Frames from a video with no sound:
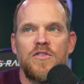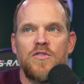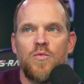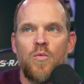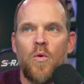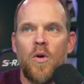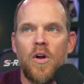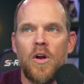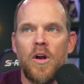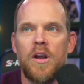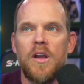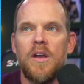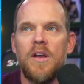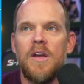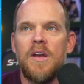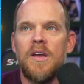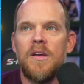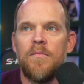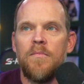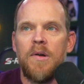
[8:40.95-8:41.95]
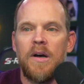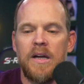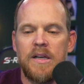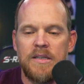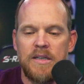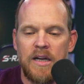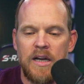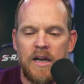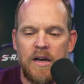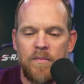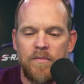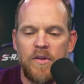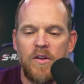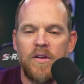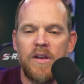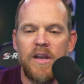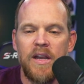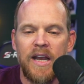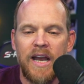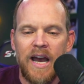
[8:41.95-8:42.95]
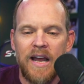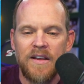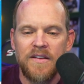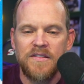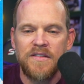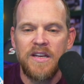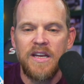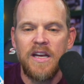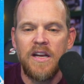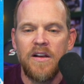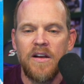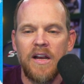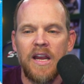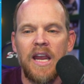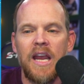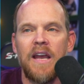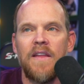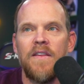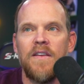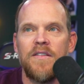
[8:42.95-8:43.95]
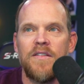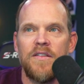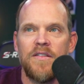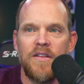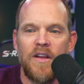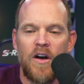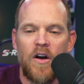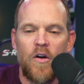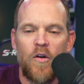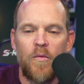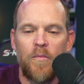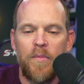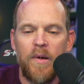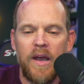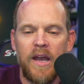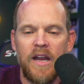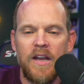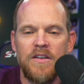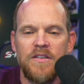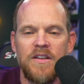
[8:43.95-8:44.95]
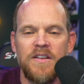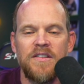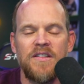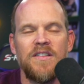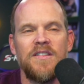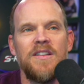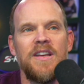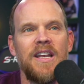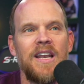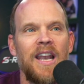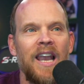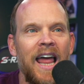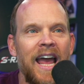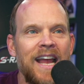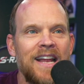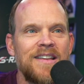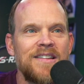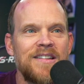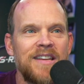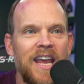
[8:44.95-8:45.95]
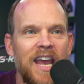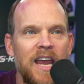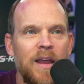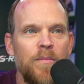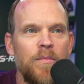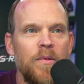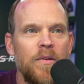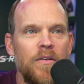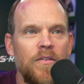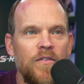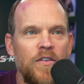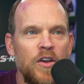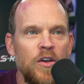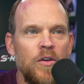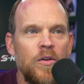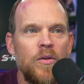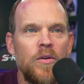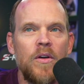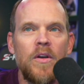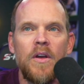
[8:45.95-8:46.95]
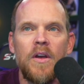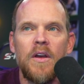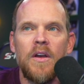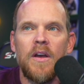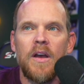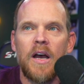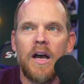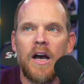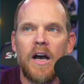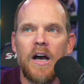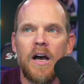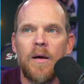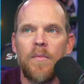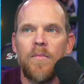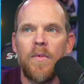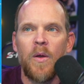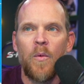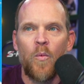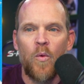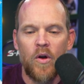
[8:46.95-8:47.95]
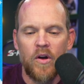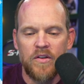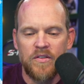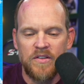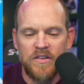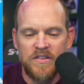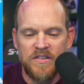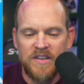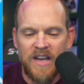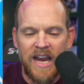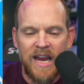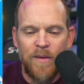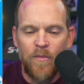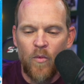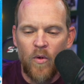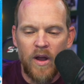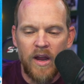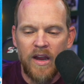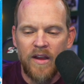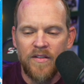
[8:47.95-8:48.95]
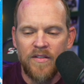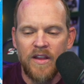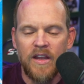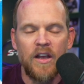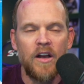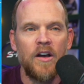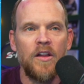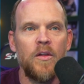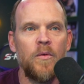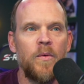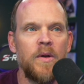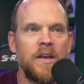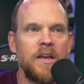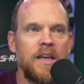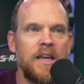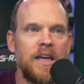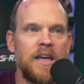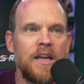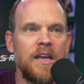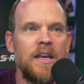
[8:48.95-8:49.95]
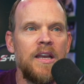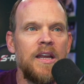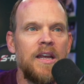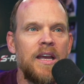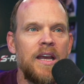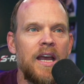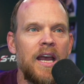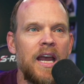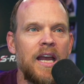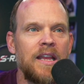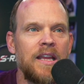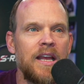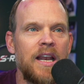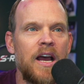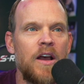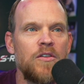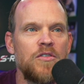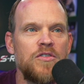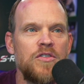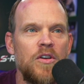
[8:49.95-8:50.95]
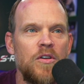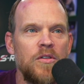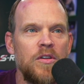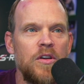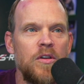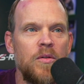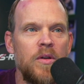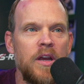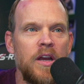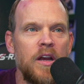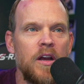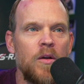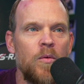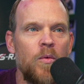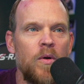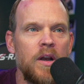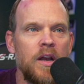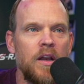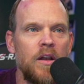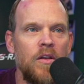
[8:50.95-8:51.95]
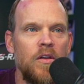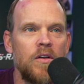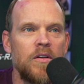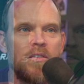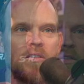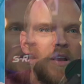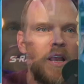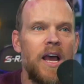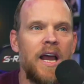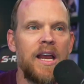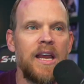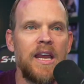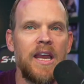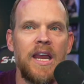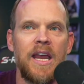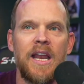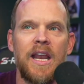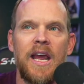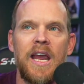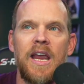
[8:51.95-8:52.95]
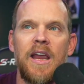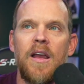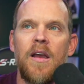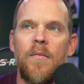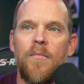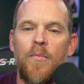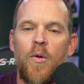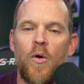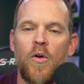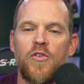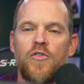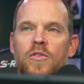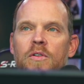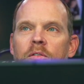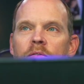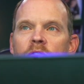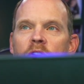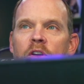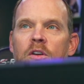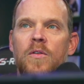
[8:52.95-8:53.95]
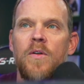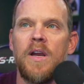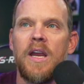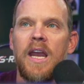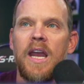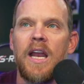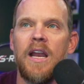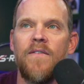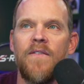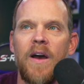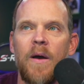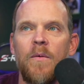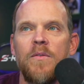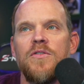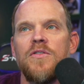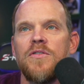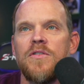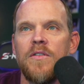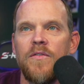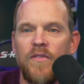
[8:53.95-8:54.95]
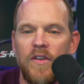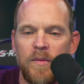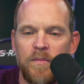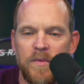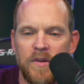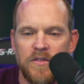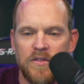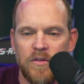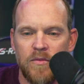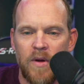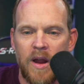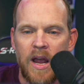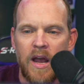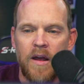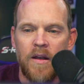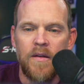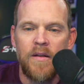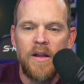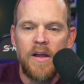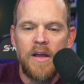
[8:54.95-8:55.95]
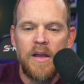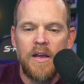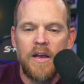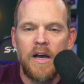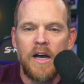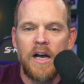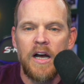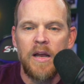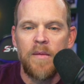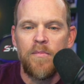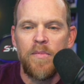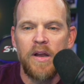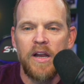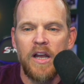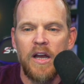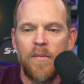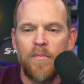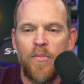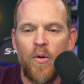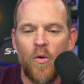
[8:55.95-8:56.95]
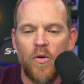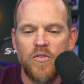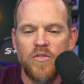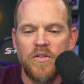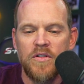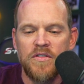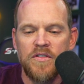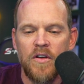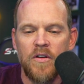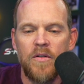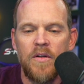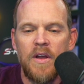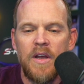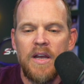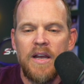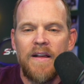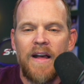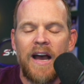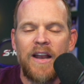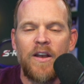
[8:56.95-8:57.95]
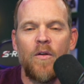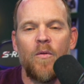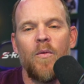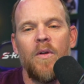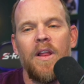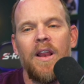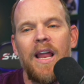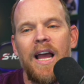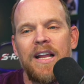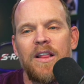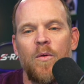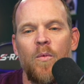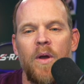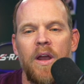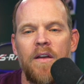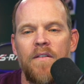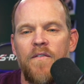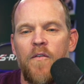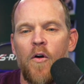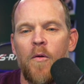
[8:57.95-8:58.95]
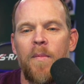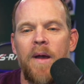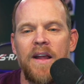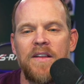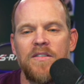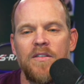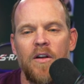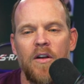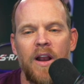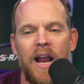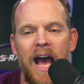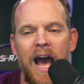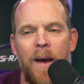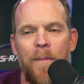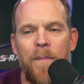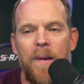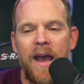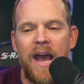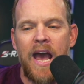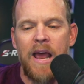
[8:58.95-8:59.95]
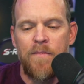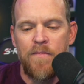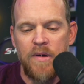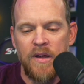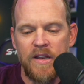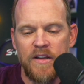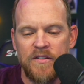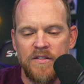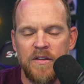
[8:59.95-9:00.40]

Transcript: work, but you can kind of see here again, this is the home page. This is in landscape view. It works the same way as the other one did, and then I'll show you here what it looks like in a portrait view again if I was just to flip this around and become portrait. So I don't really like the way it formats it on an iPad, but it's the